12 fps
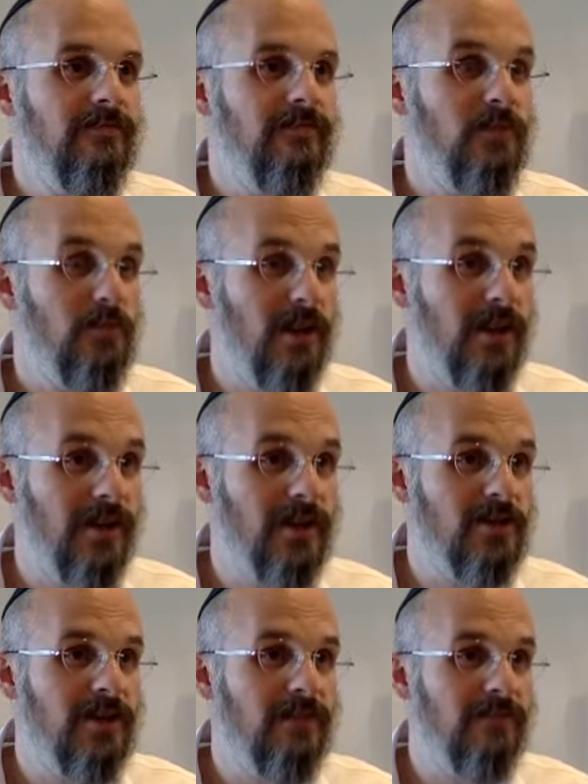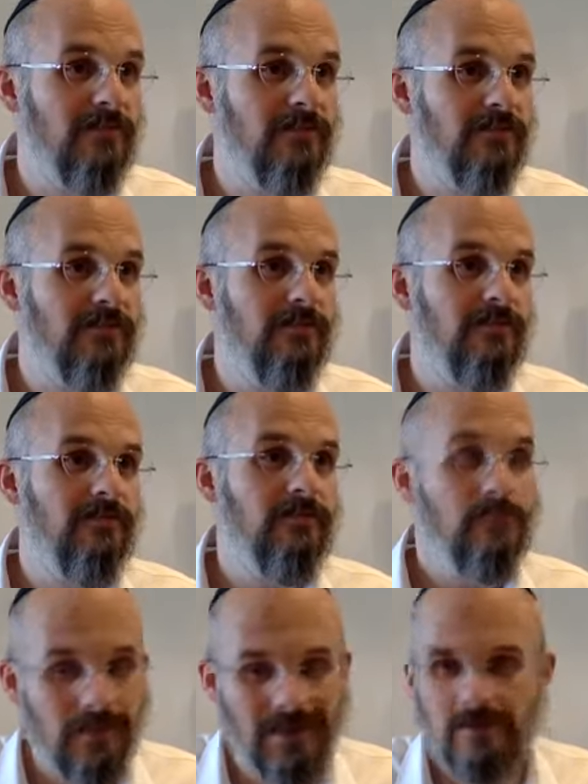Do we make a connection now? Yeah.
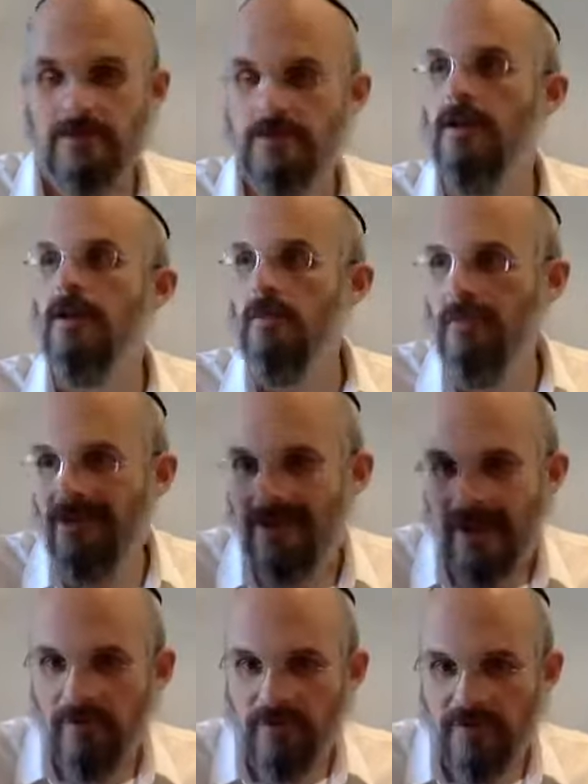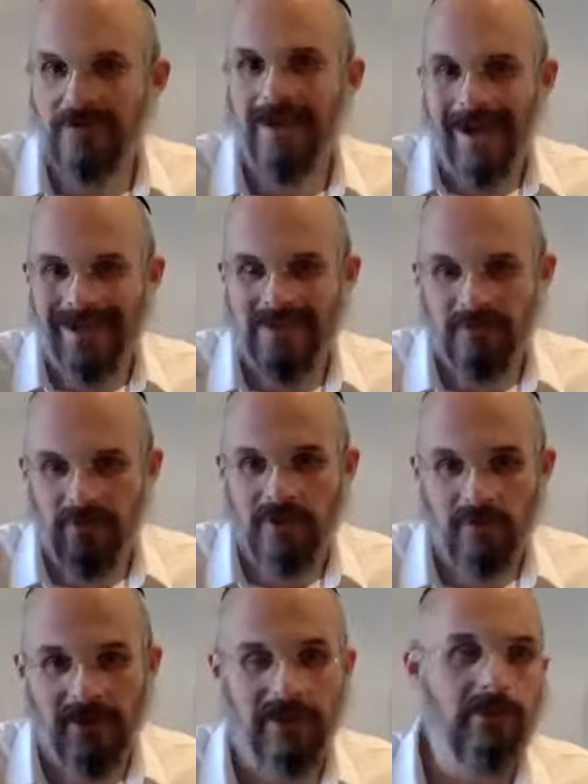Yes because that person asked me to do
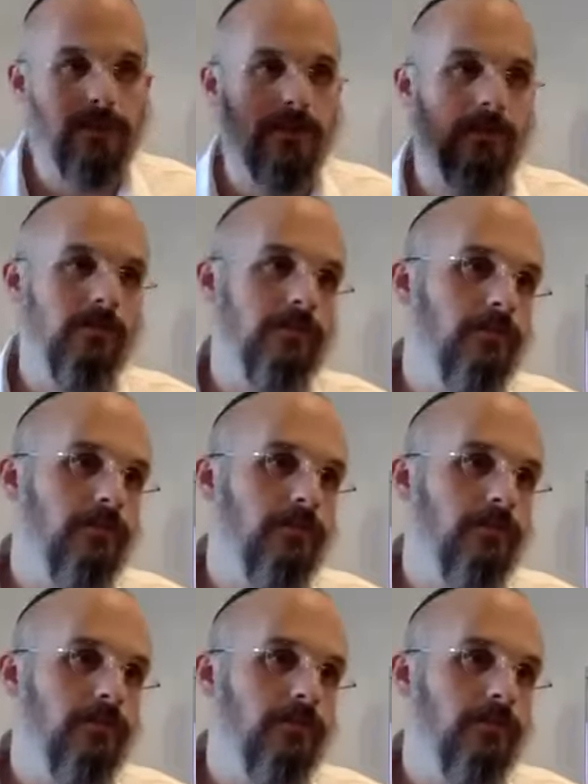something and I did it.